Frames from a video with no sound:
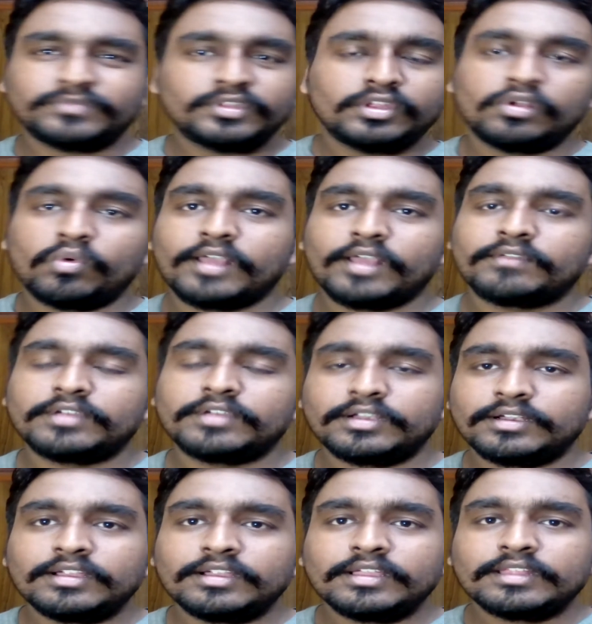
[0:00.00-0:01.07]

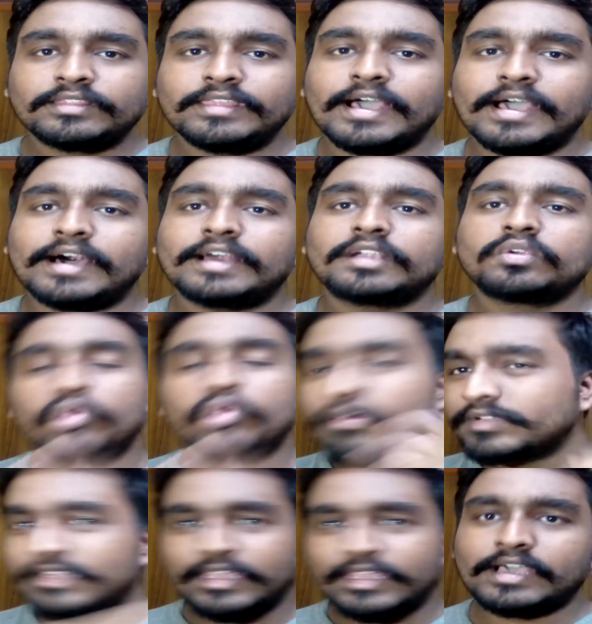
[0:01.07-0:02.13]
whatever they are,
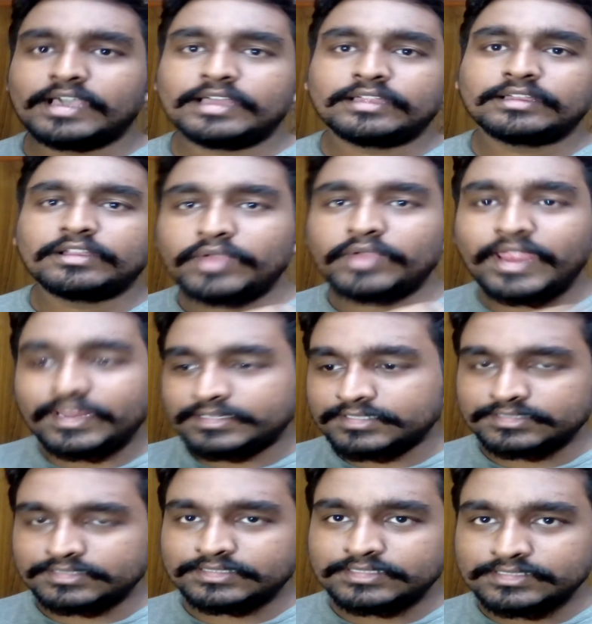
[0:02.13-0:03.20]
whoever they are,
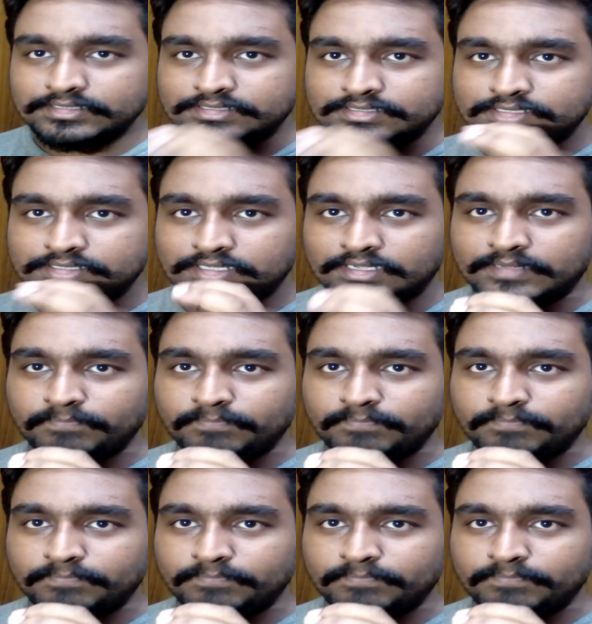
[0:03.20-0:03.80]
created this